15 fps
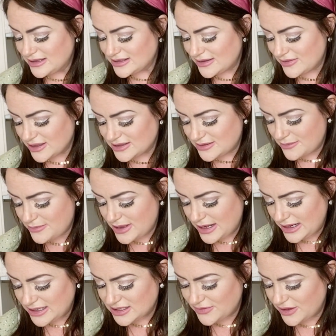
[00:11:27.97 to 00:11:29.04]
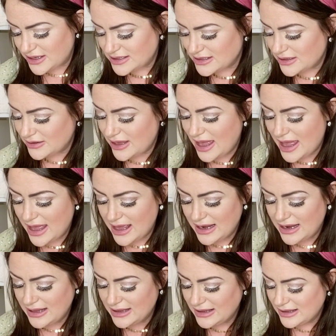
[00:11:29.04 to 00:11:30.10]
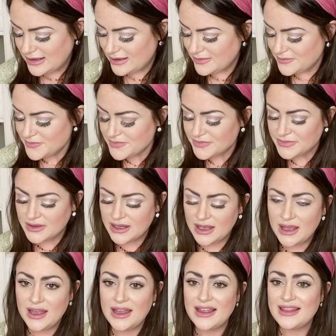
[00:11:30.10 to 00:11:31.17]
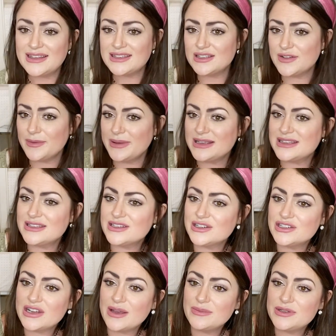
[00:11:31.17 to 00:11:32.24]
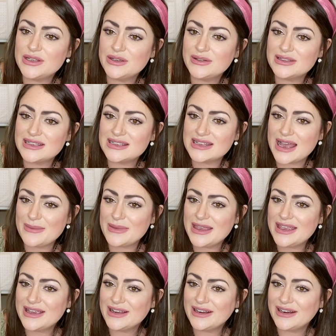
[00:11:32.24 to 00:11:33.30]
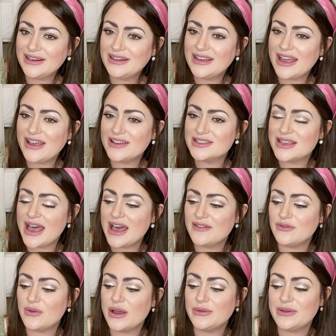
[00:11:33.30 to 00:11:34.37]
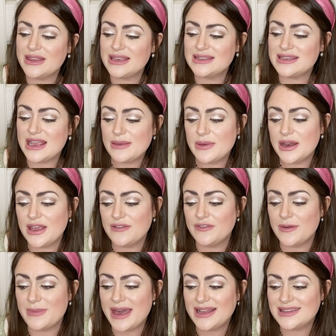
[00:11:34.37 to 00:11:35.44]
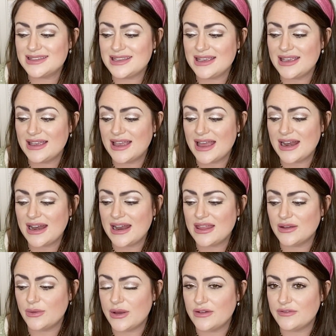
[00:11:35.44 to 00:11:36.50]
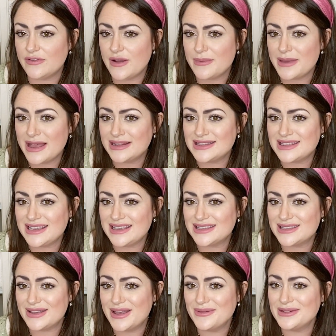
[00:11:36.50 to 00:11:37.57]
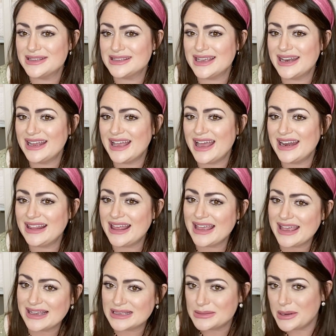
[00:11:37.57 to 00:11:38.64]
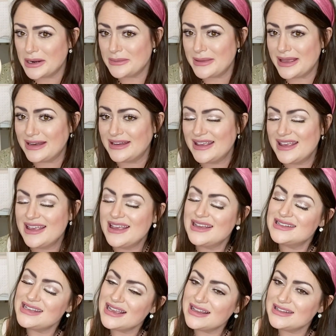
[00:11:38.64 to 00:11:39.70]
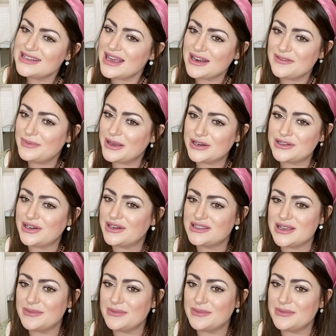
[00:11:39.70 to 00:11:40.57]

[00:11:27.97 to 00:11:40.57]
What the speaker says: So I've got some beanies for his little head. This is from my sister's shop too. It says, I'm here. I also have one with his name on it from Etsy and another one from Etsy. So I'm just gonna kind of like experiment, take a ton of pictures.